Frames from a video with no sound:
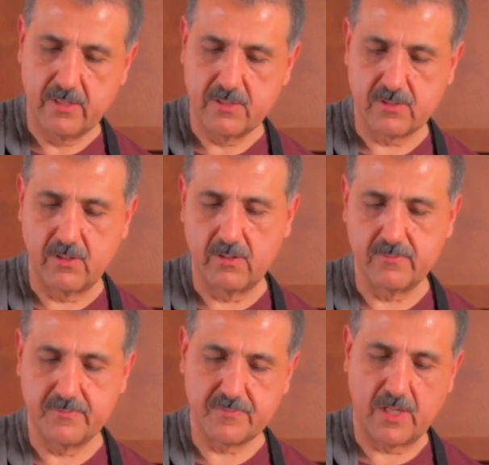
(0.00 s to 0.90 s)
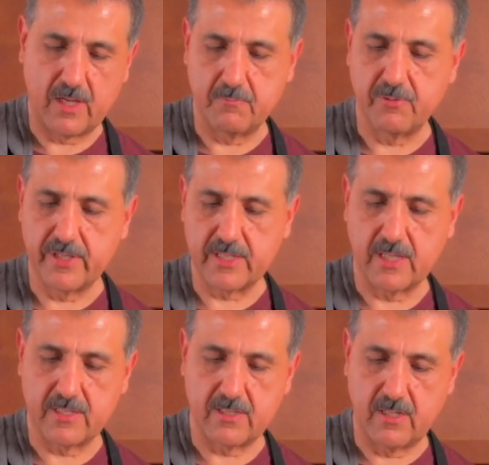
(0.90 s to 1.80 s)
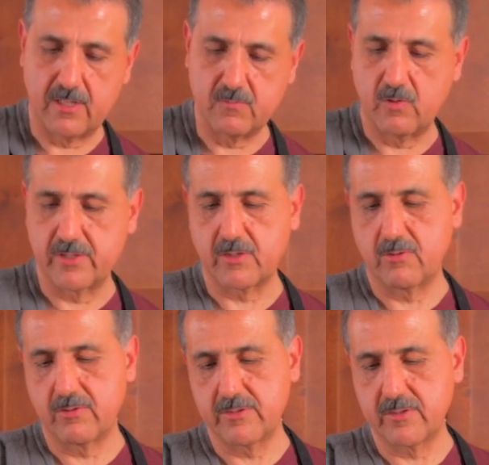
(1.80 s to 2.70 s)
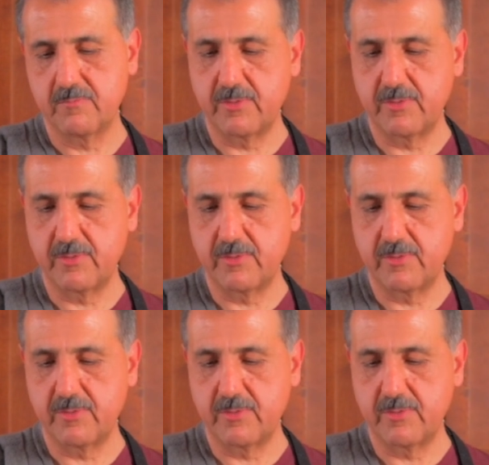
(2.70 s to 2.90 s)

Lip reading: So I'm putting it on one corner,